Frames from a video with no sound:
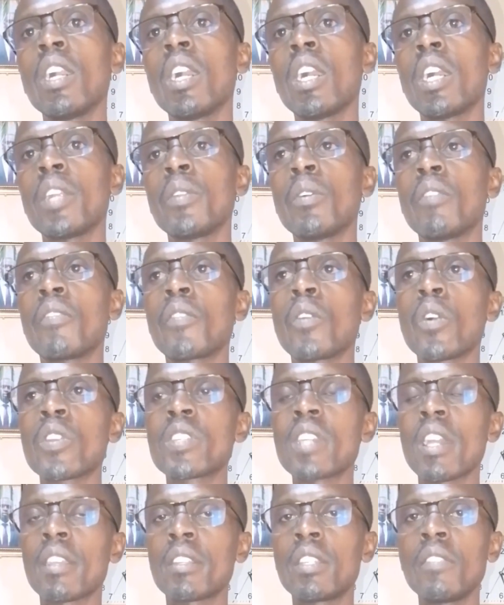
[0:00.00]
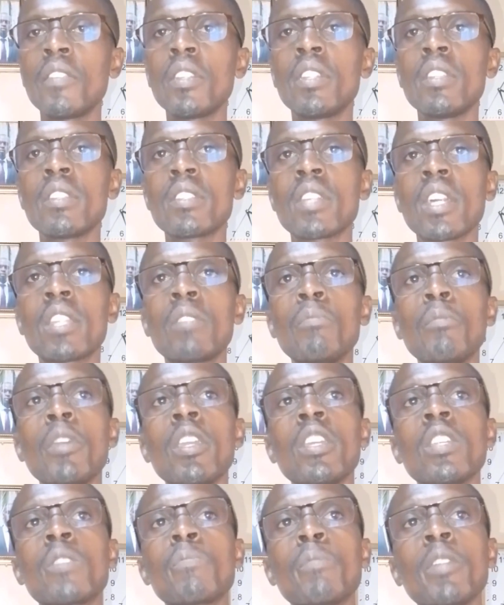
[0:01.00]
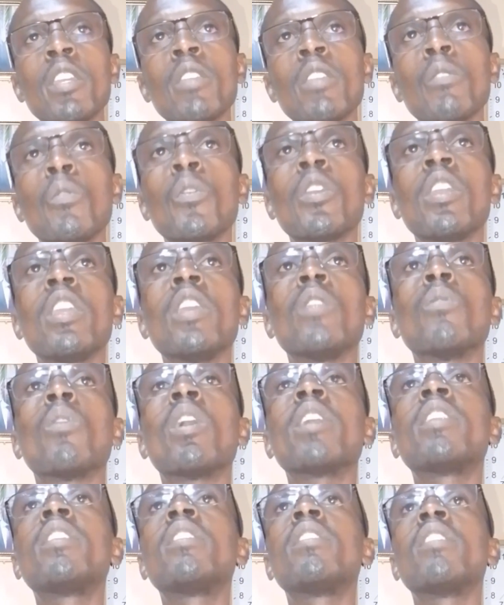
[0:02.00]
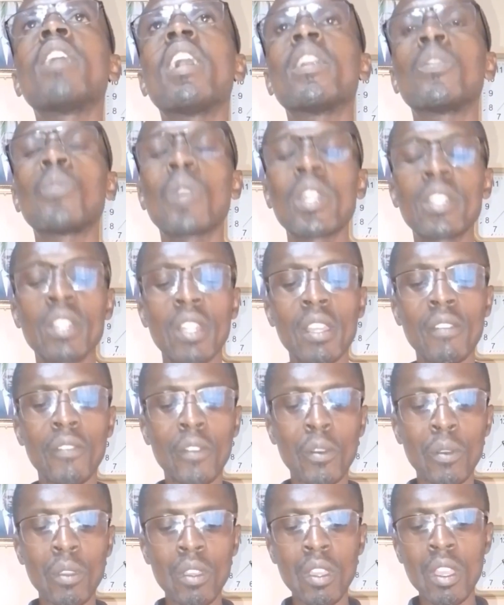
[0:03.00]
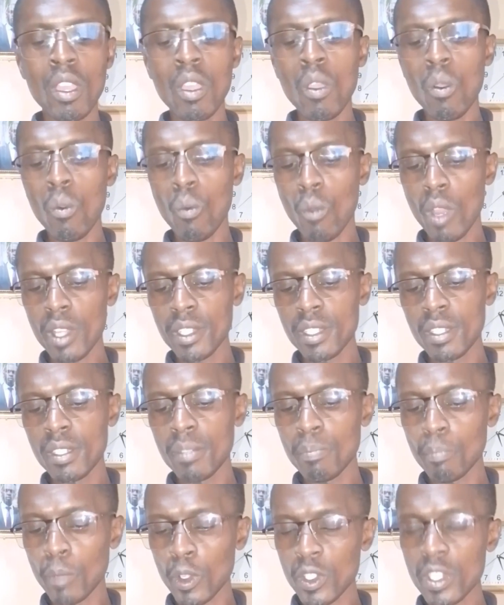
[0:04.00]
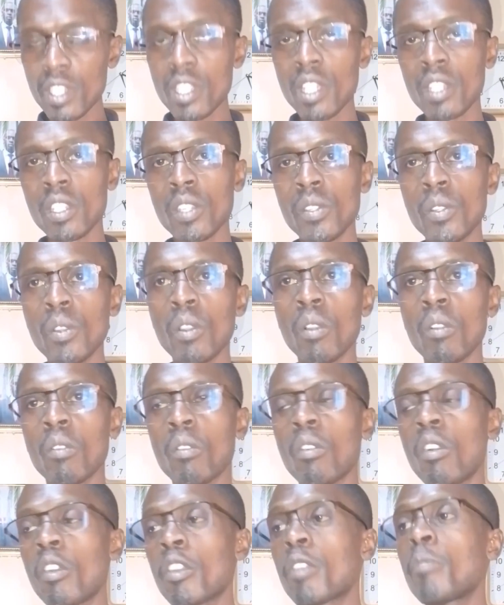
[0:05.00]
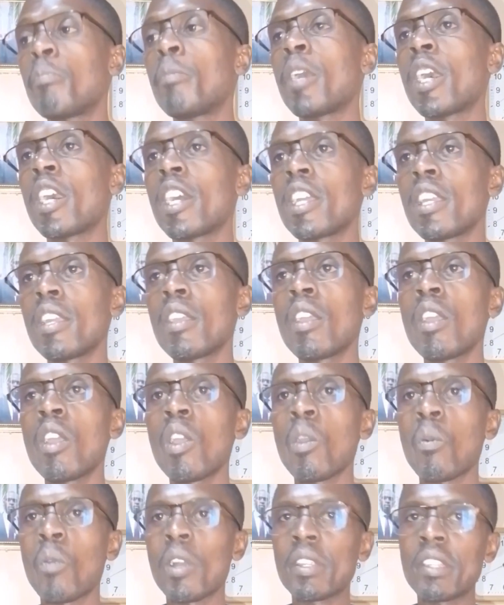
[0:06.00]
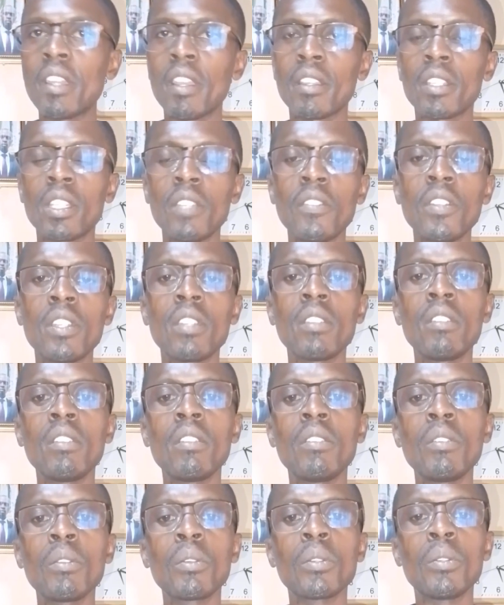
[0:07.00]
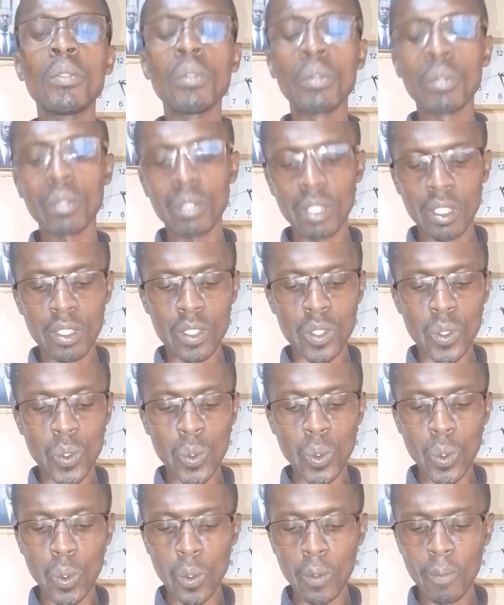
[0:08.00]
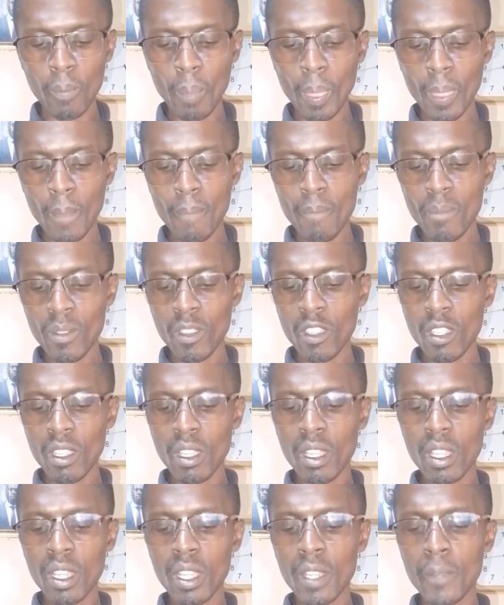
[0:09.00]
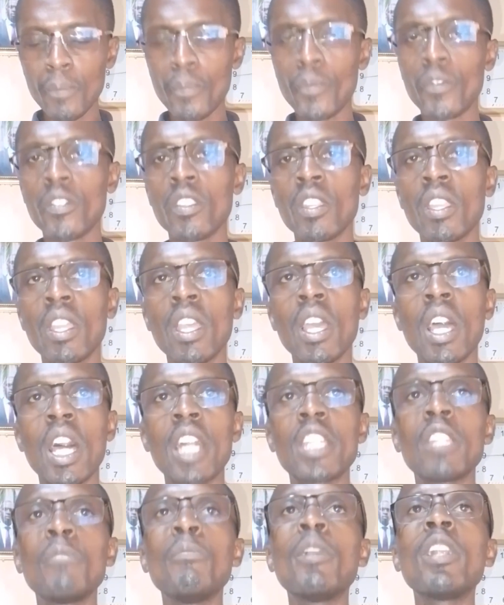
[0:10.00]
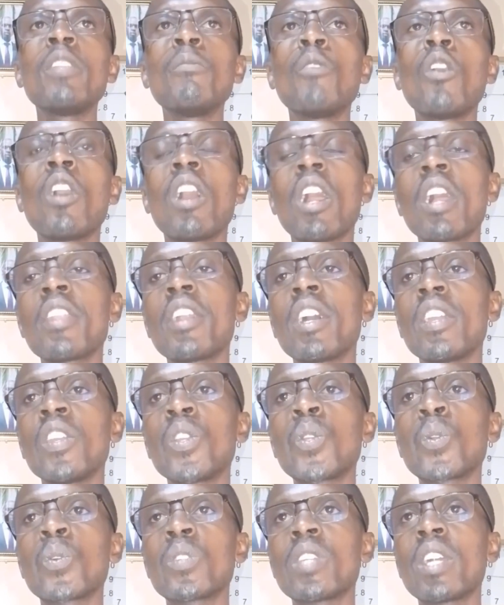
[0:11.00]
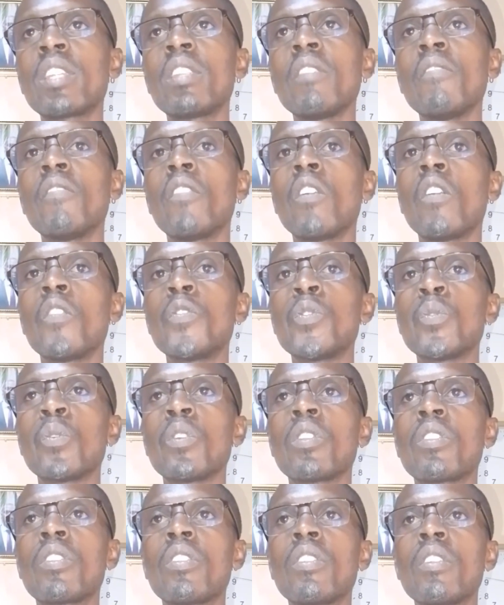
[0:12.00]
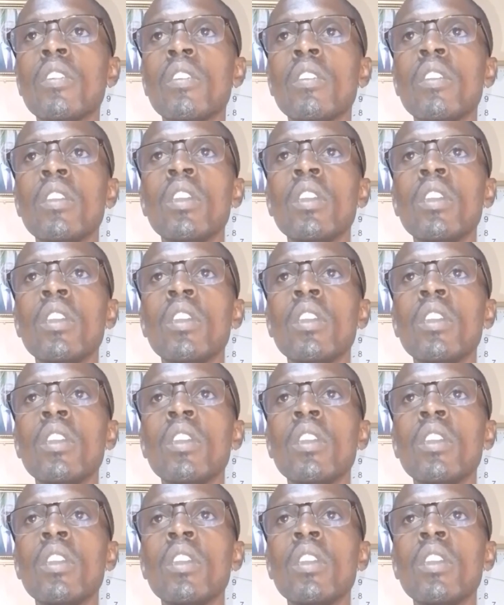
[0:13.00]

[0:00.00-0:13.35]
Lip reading: and of course activities that may spring in at what level, what position did you occupy, what activity did you do in school, and many more other issues that involves with the